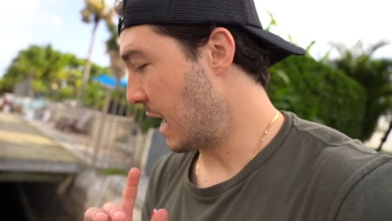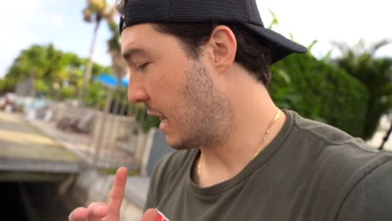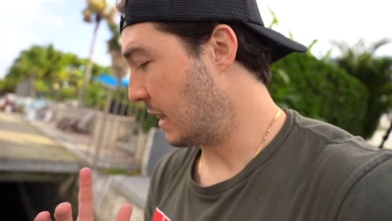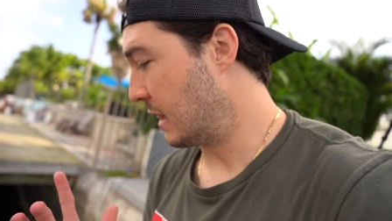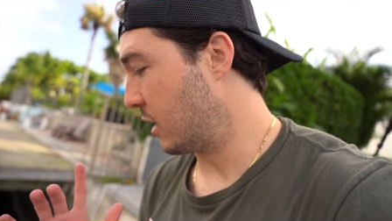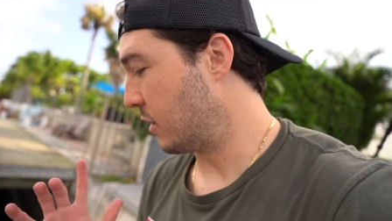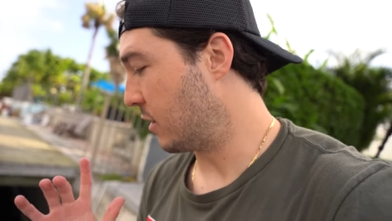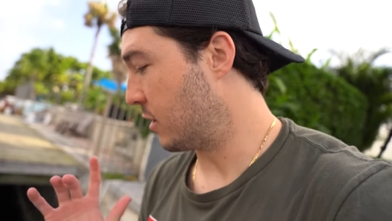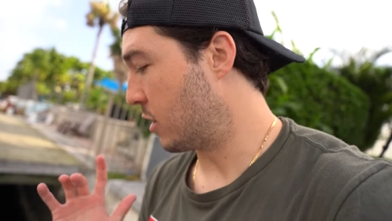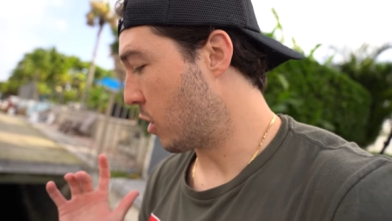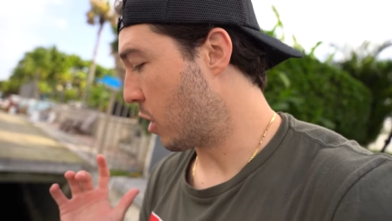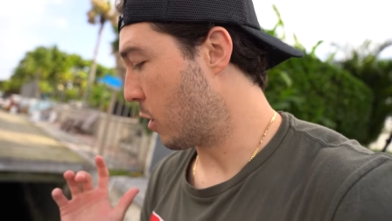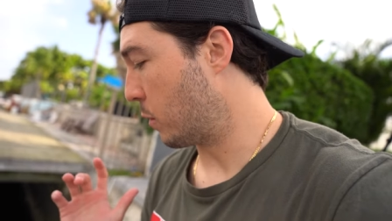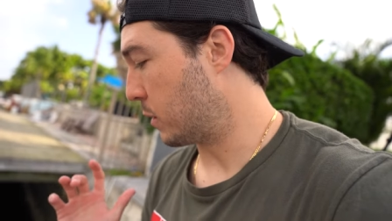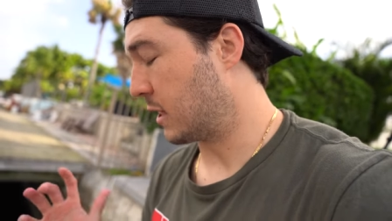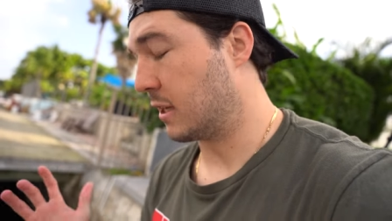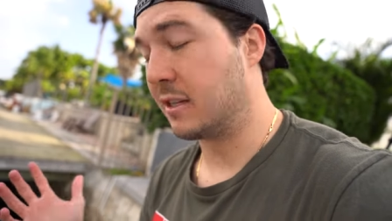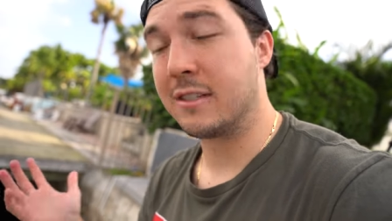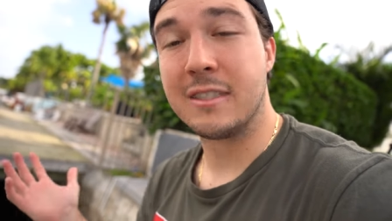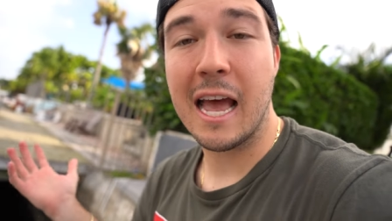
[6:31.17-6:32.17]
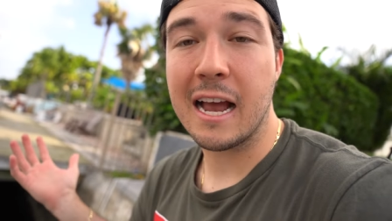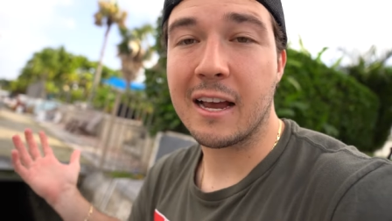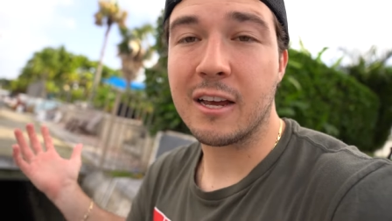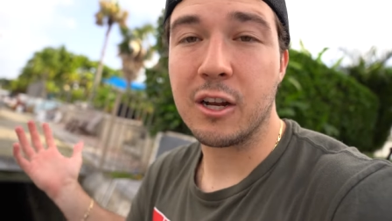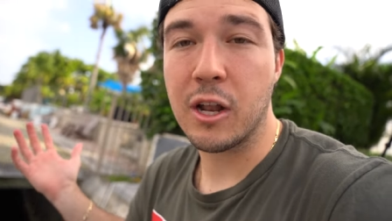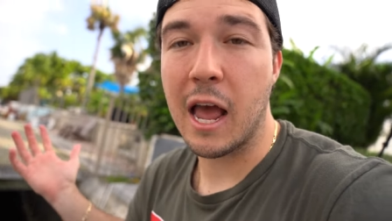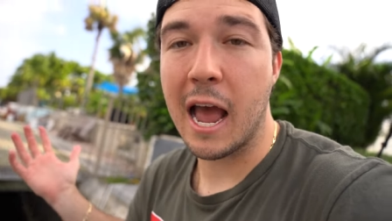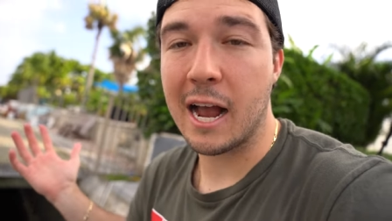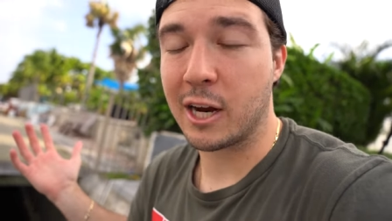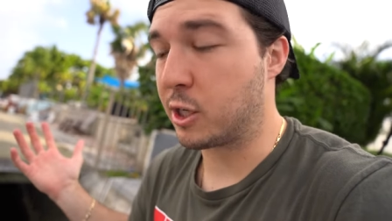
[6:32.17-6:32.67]
I literally don't know what that is. That
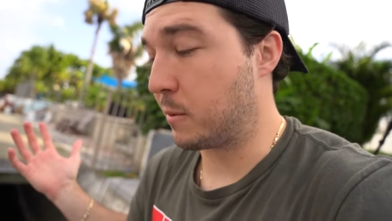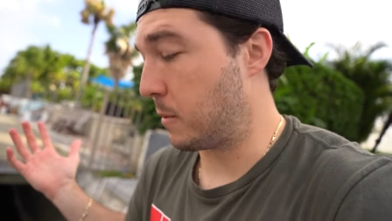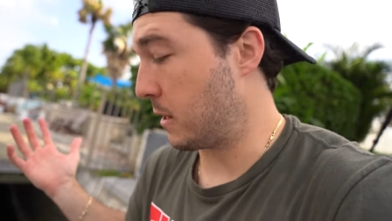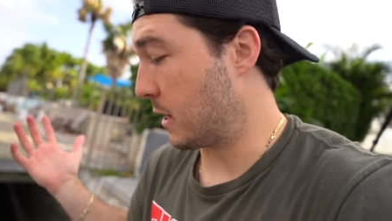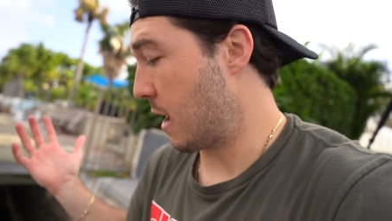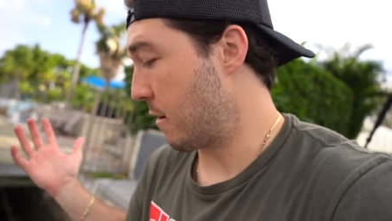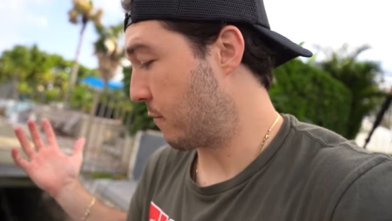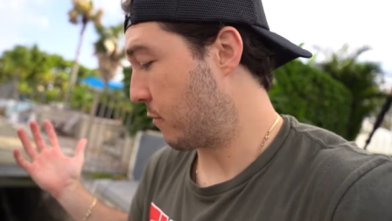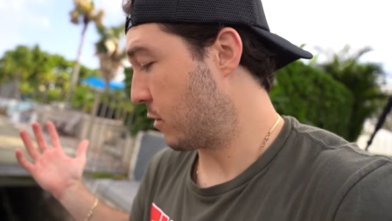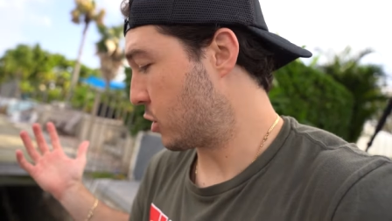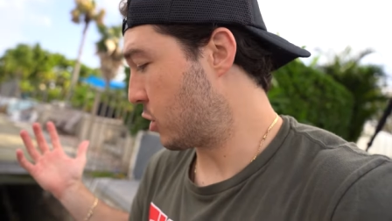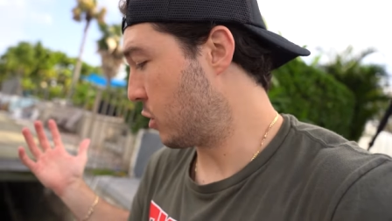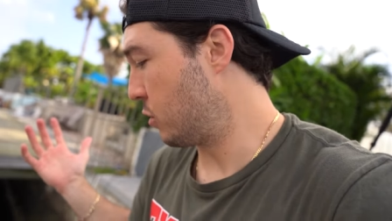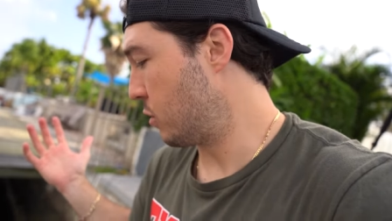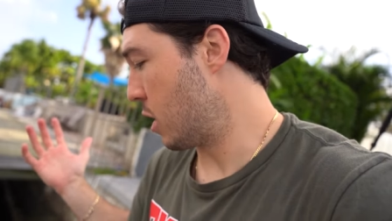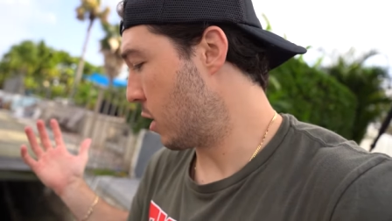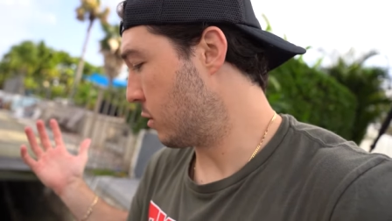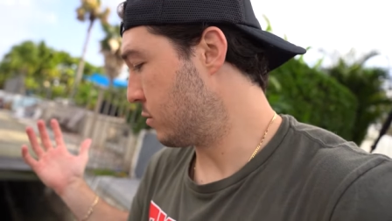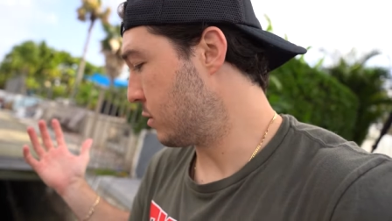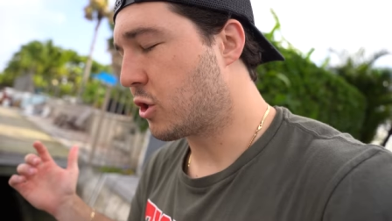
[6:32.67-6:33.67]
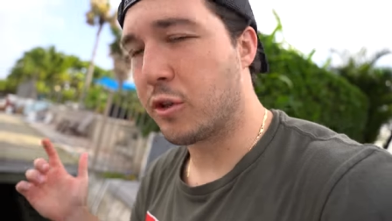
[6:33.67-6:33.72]
could actually be a lionfish, who knows?